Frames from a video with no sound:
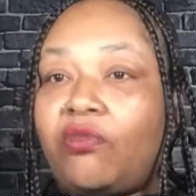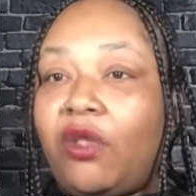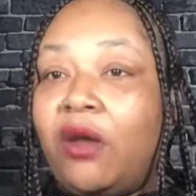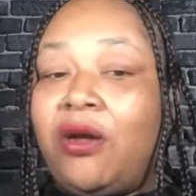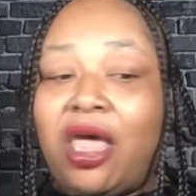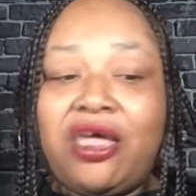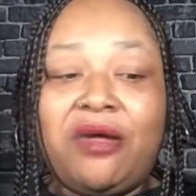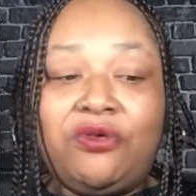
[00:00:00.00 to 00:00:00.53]

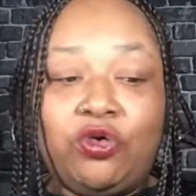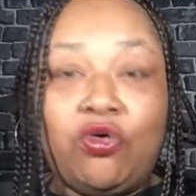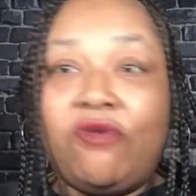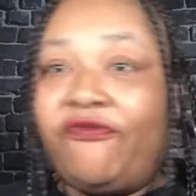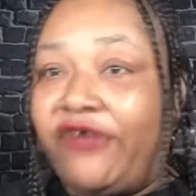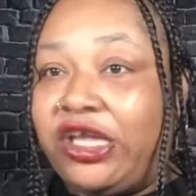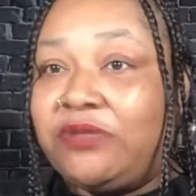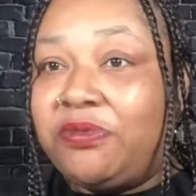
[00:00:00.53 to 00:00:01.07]
like I'm doing
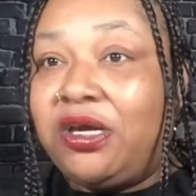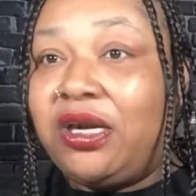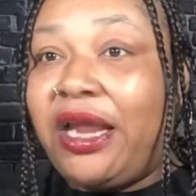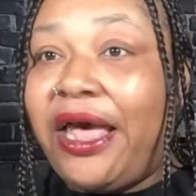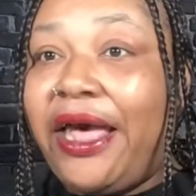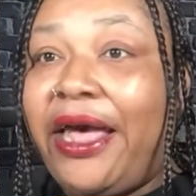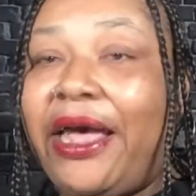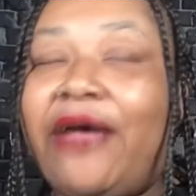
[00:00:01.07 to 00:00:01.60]
Facebook
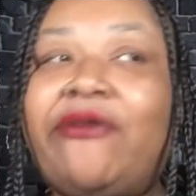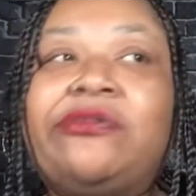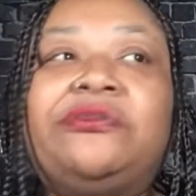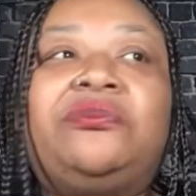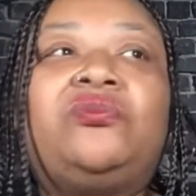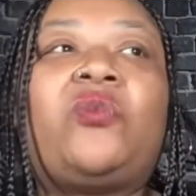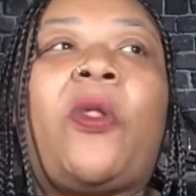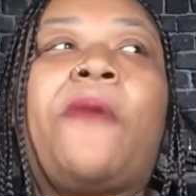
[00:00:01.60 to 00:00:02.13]
Live.
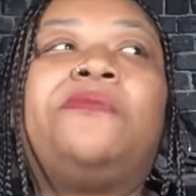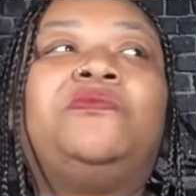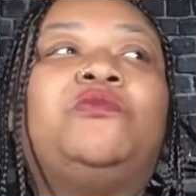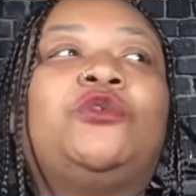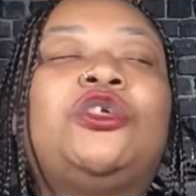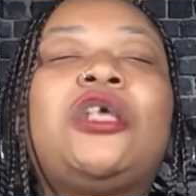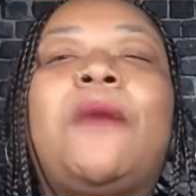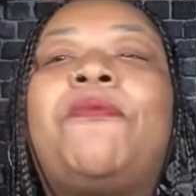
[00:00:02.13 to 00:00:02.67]
So
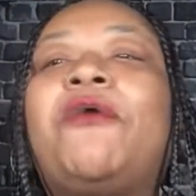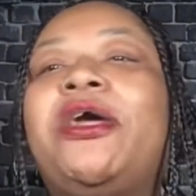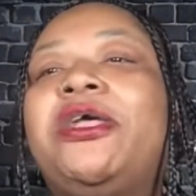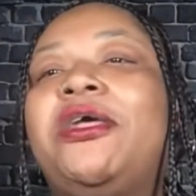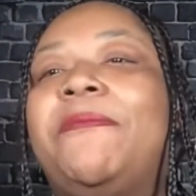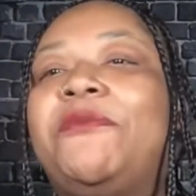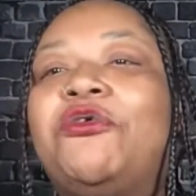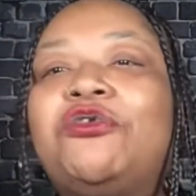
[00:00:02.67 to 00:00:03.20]
y'all probably
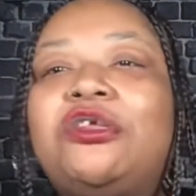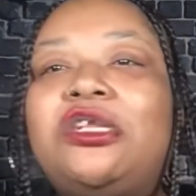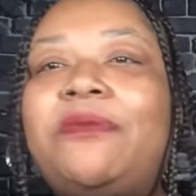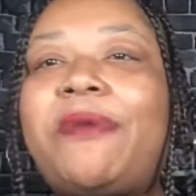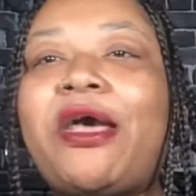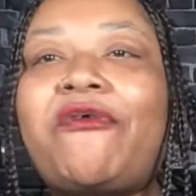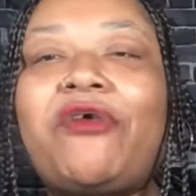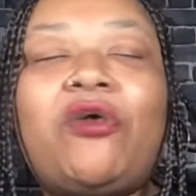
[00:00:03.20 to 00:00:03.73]
hear music in the
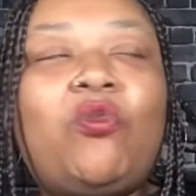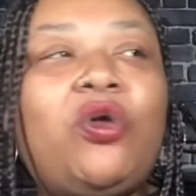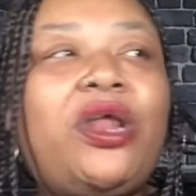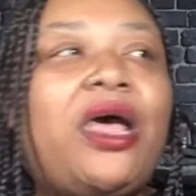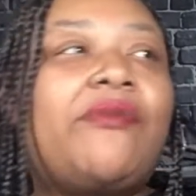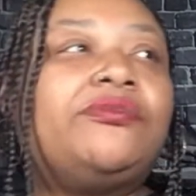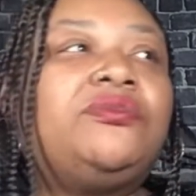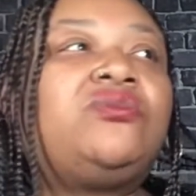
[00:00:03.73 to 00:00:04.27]
background,
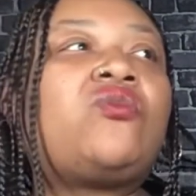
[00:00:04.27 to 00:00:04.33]
whatever.